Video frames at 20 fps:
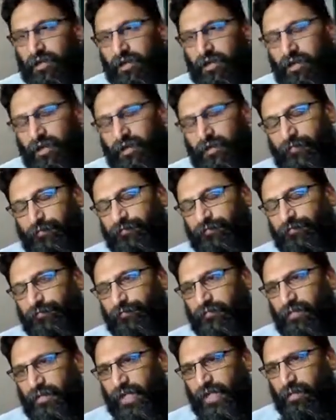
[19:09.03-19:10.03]

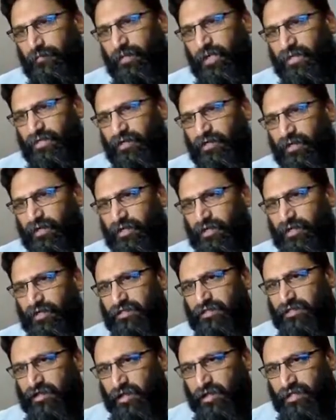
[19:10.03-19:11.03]
but
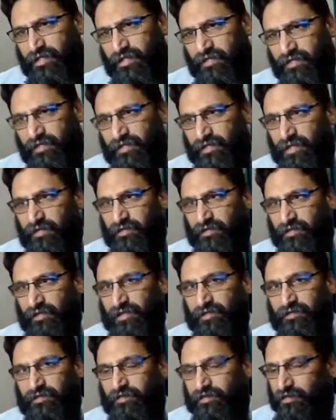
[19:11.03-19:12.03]
it's not necessarily
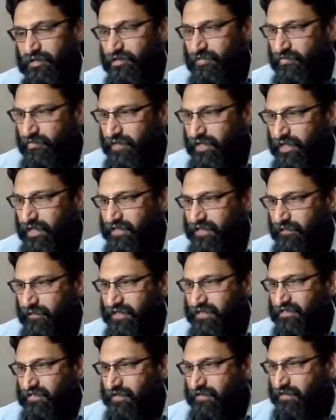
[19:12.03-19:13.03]
linked to daytime
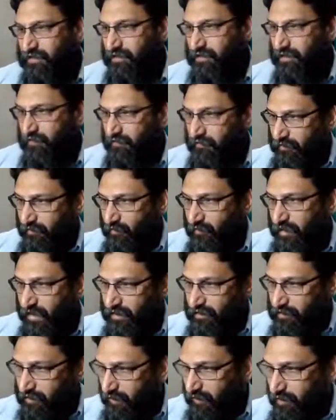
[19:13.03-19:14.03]
anxiety, from what
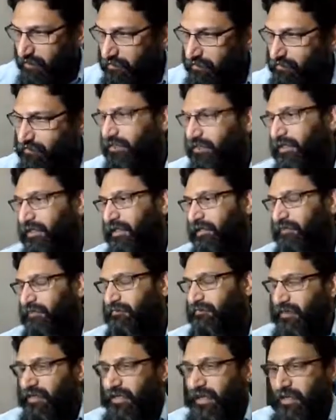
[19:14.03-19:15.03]
I know.
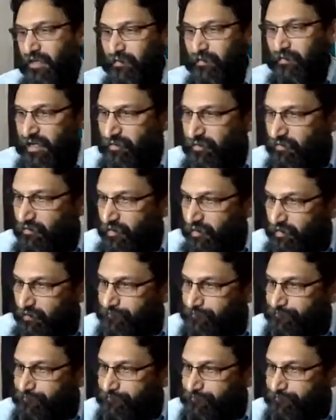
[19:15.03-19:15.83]
Again, I may be wrong.